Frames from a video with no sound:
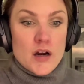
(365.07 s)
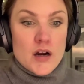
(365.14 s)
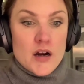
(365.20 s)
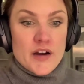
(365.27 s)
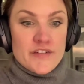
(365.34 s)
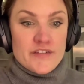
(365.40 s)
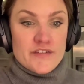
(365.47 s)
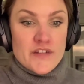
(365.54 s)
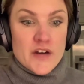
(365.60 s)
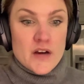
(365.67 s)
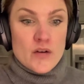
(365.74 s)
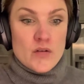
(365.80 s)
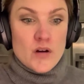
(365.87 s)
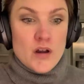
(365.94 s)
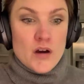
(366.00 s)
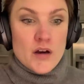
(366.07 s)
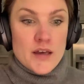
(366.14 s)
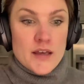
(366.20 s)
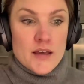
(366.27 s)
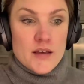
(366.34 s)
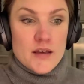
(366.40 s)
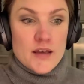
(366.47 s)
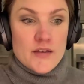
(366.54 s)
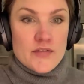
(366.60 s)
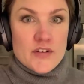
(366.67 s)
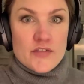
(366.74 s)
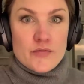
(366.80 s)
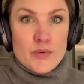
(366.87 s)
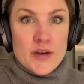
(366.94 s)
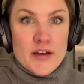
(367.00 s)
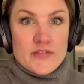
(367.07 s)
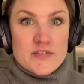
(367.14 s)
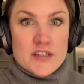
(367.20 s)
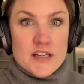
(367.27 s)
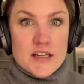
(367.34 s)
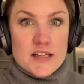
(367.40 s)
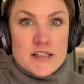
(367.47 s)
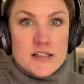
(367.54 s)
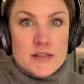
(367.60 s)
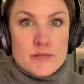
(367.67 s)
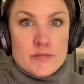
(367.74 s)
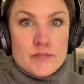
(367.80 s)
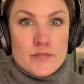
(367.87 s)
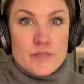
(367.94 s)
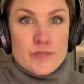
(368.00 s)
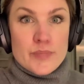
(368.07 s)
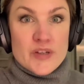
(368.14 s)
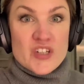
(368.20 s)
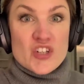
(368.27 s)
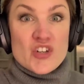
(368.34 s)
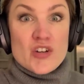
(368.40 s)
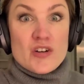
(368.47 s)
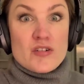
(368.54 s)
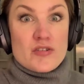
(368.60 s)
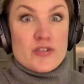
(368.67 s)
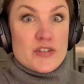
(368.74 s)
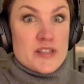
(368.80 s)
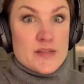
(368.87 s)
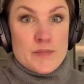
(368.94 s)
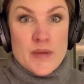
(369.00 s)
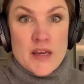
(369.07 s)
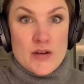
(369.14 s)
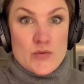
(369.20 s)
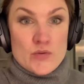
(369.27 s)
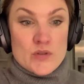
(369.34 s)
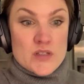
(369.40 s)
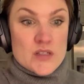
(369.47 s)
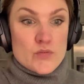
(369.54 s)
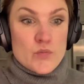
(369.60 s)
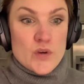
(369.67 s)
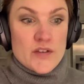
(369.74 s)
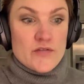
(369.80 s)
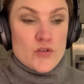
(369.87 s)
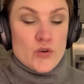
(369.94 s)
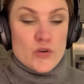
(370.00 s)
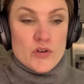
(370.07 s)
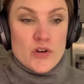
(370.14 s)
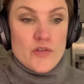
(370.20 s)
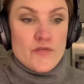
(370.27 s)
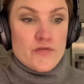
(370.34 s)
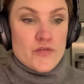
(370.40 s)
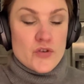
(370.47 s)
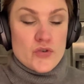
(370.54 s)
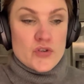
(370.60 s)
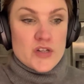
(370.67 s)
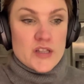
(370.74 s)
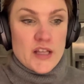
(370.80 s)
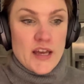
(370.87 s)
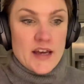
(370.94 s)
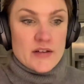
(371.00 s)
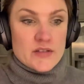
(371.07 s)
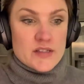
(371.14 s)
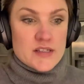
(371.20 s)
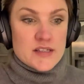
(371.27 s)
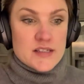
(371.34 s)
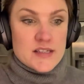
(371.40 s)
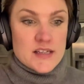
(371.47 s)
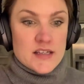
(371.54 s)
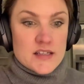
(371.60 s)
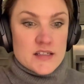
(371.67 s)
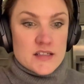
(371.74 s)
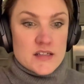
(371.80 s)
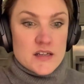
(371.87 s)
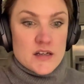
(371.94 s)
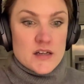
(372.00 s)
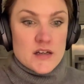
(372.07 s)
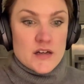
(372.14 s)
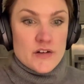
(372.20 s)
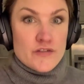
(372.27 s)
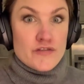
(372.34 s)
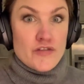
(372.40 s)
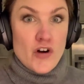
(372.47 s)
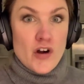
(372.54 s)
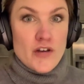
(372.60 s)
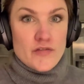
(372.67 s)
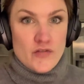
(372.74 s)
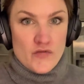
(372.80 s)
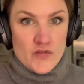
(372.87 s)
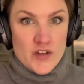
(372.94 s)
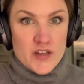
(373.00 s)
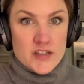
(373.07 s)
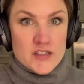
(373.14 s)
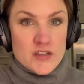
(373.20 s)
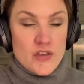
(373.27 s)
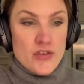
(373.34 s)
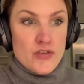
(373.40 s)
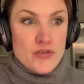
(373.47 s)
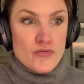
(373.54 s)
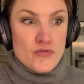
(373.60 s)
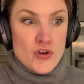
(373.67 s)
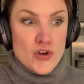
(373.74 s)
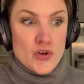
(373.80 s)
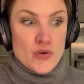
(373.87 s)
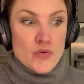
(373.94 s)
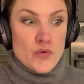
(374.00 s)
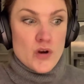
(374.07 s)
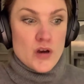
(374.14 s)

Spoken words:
I feel like even if we have to eat some bananas meals, we've got enough food in the house to see us, five of us, through